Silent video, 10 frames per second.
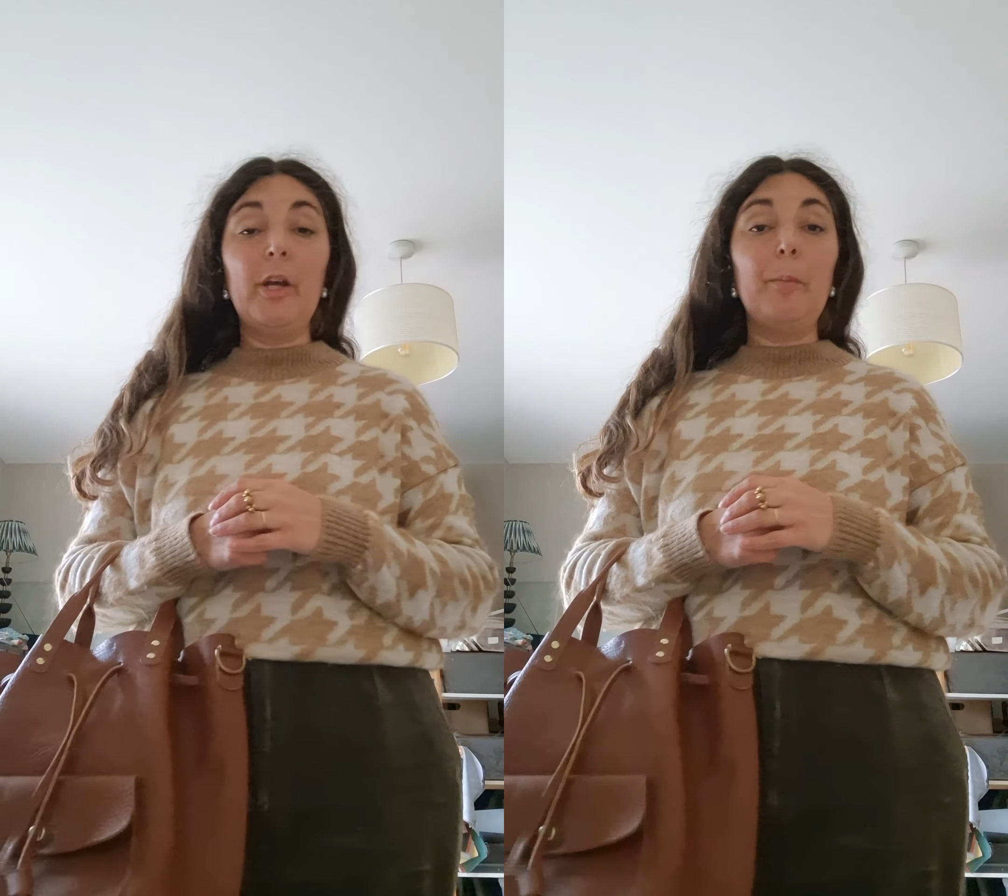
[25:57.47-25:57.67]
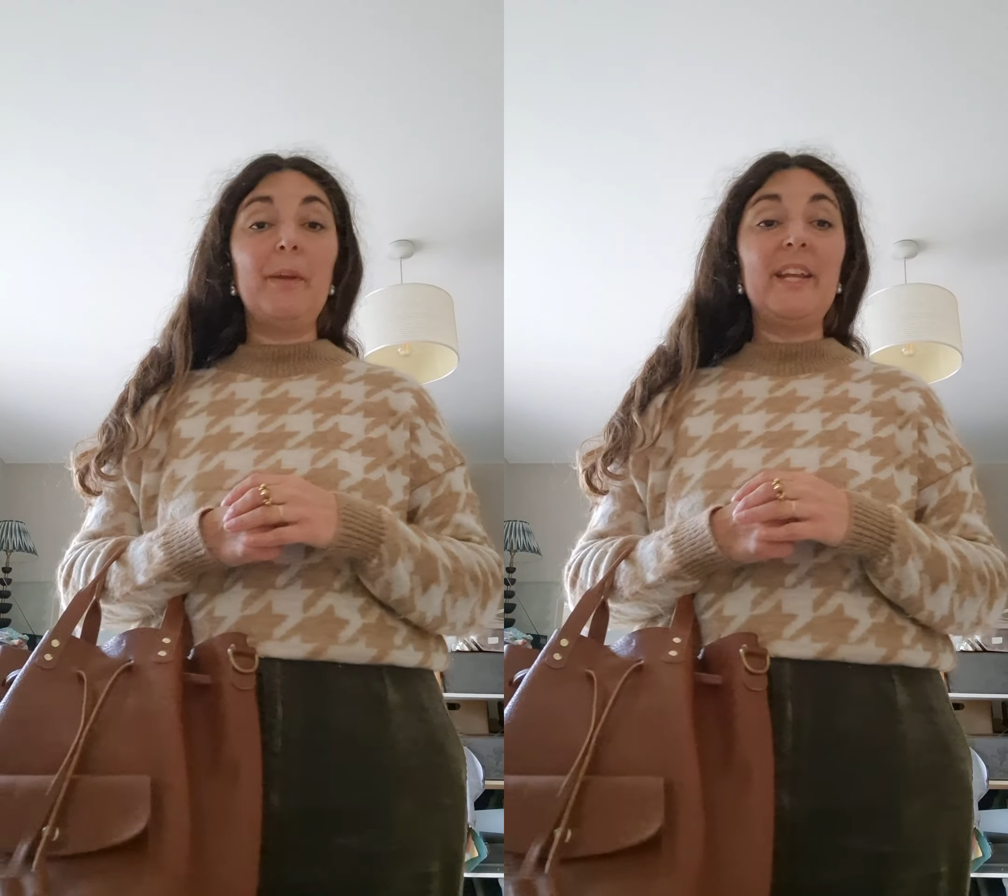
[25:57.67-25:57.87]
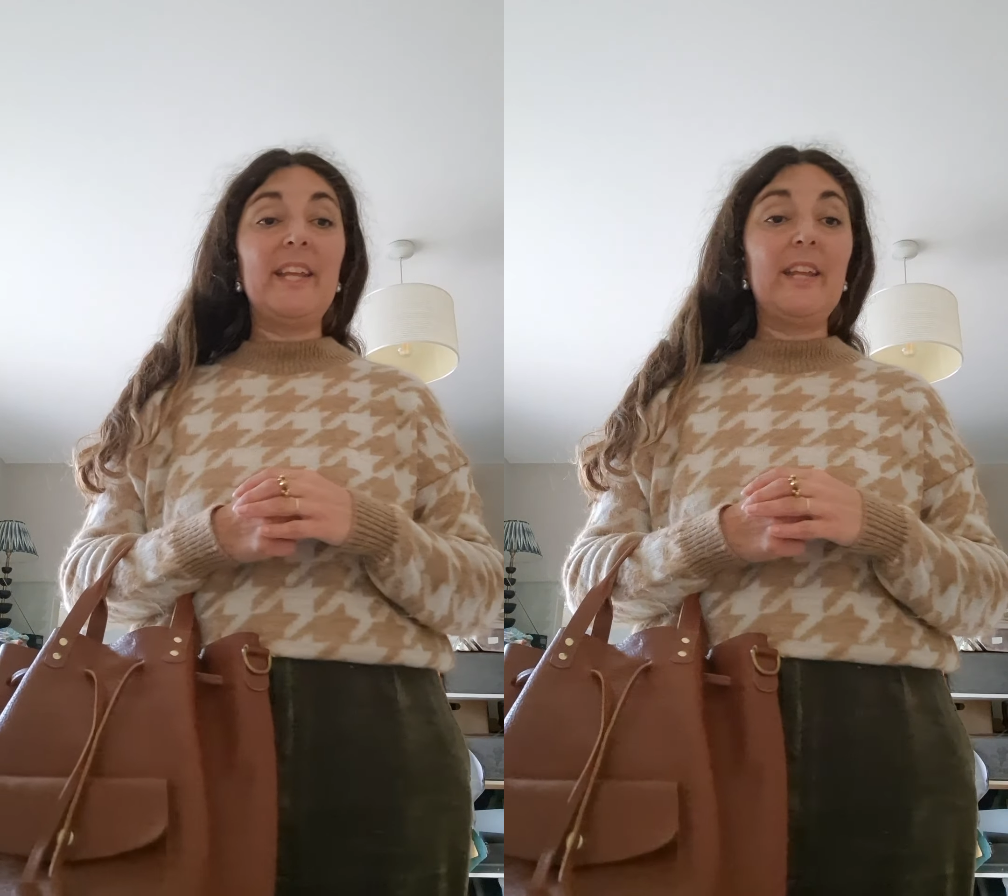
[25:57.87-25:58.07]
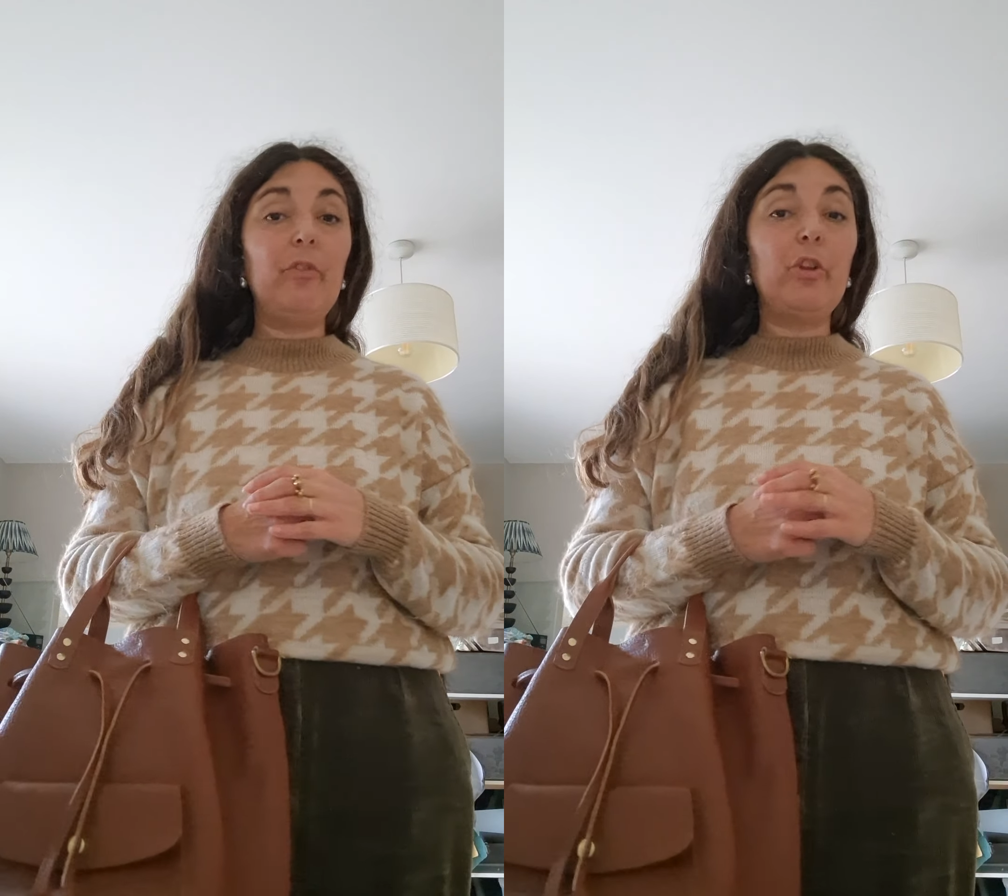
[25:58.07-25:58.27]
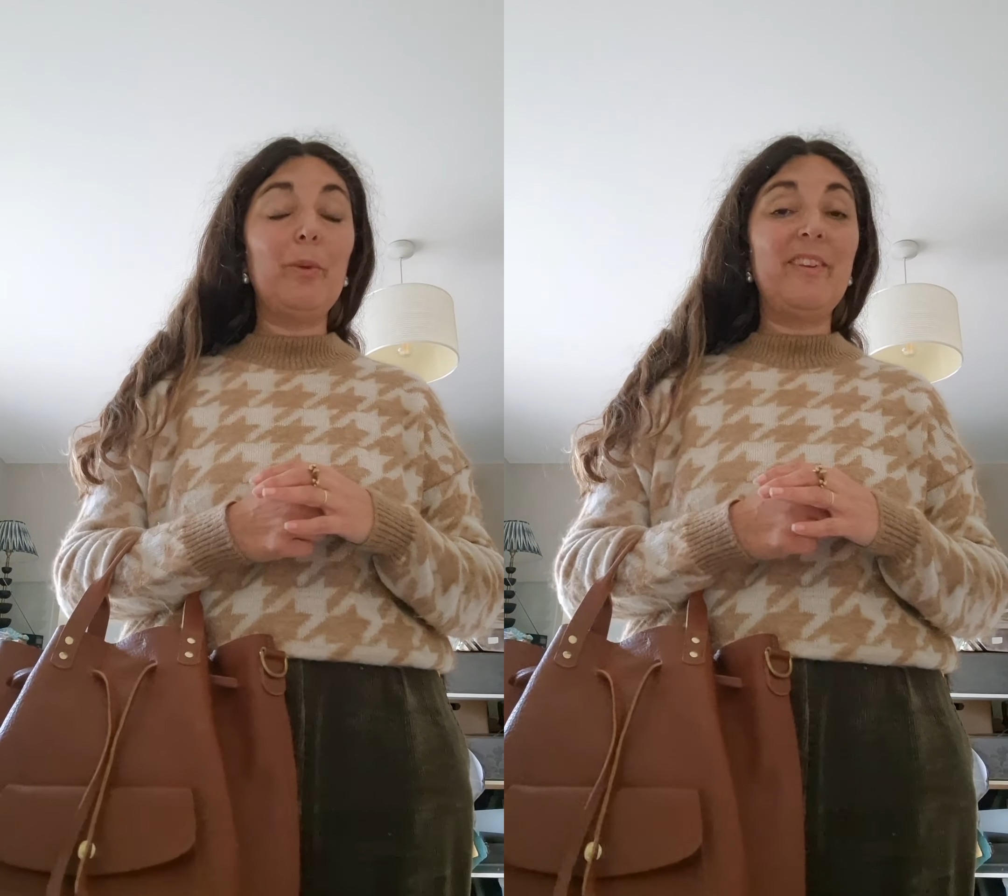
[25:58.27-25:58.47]
but it
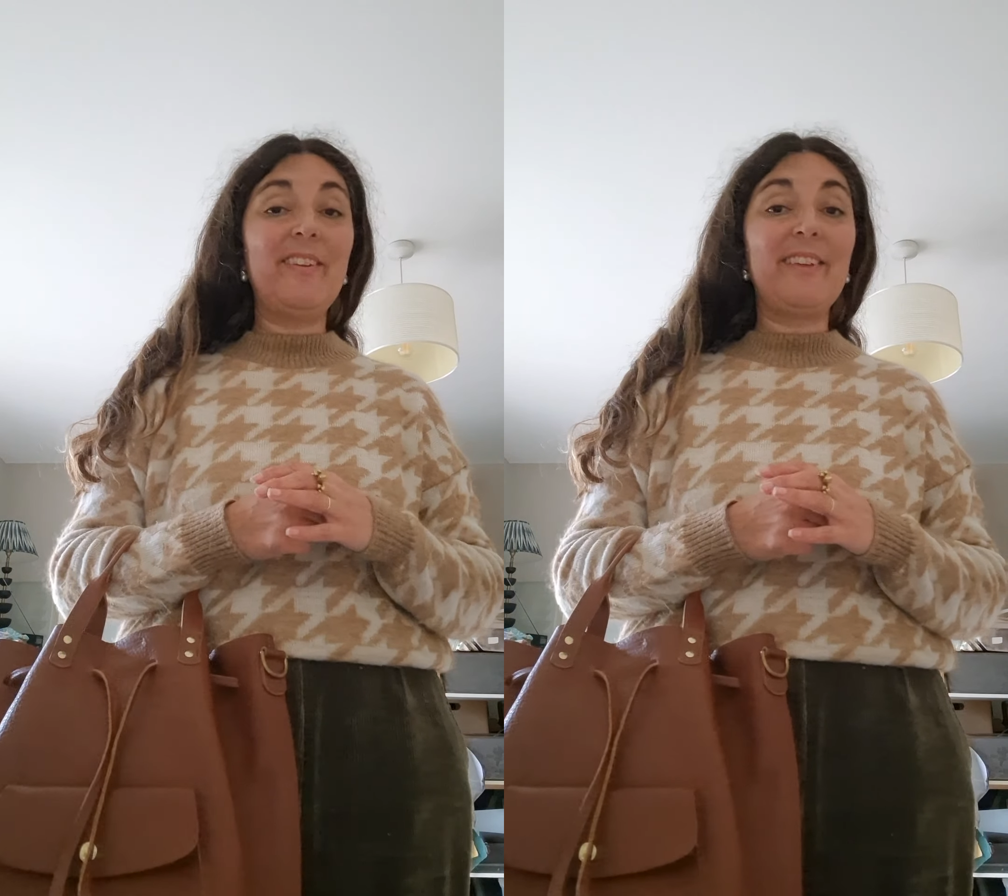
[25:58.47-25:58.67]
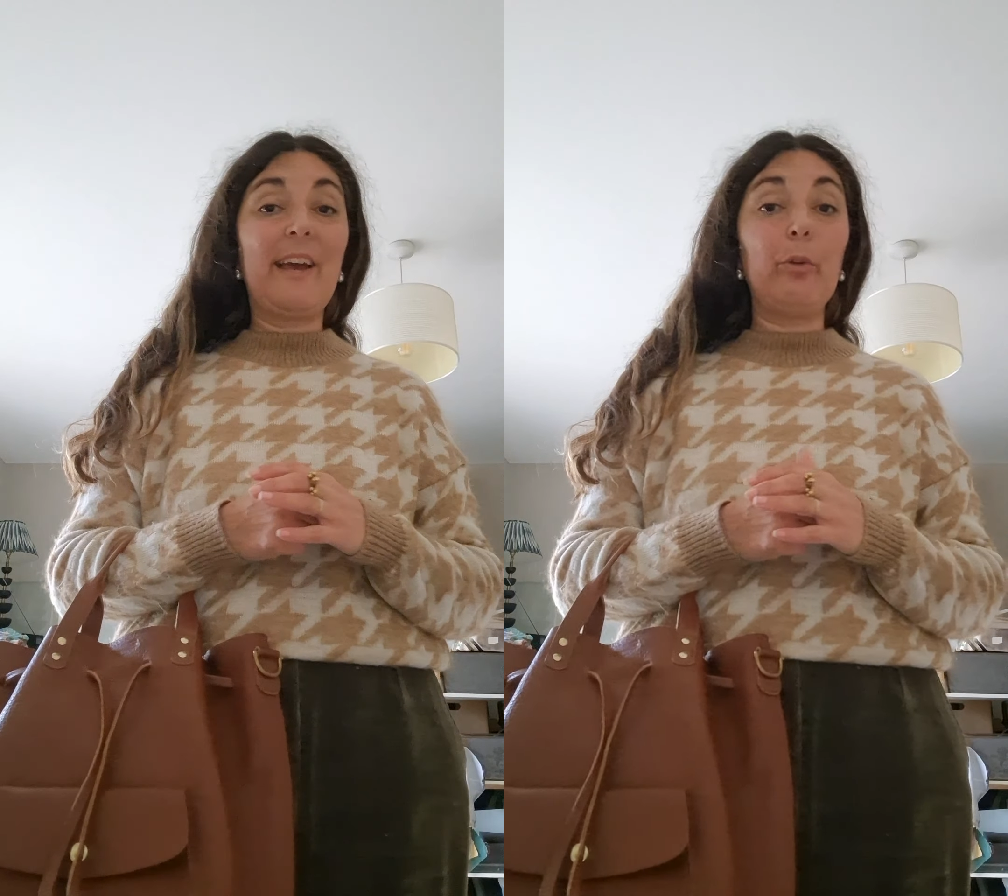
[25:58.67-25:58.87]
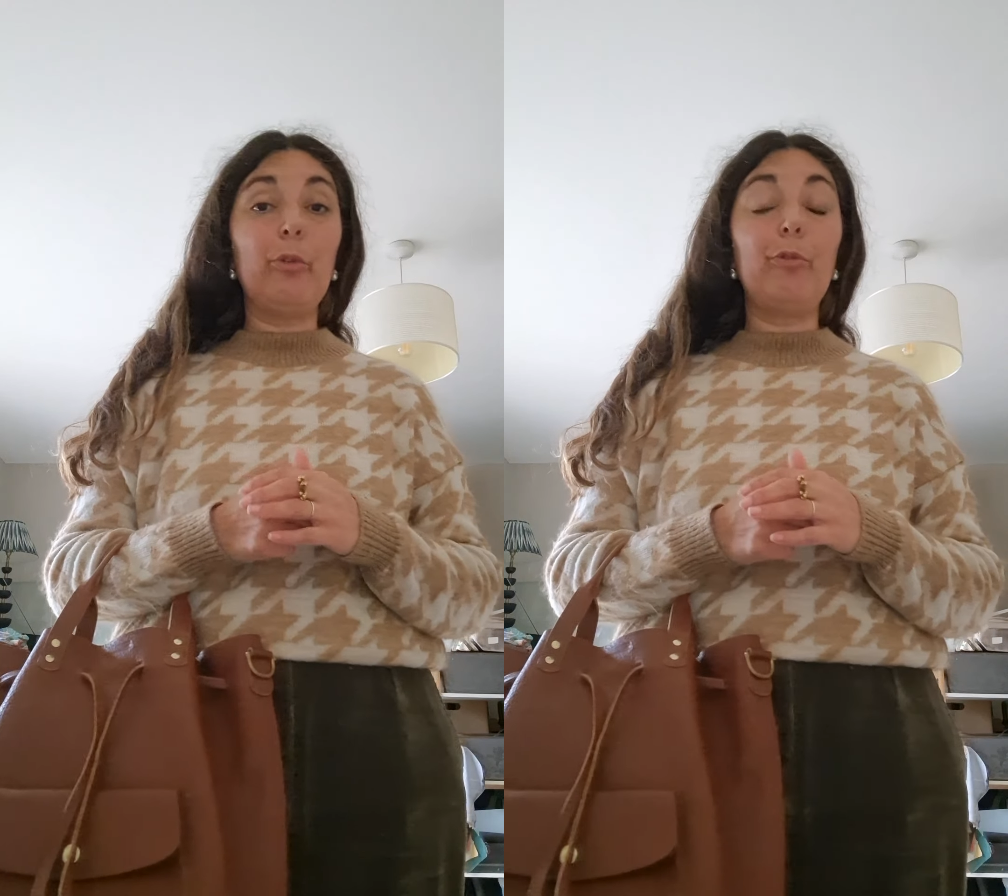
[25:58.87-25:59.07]
gives you a discount of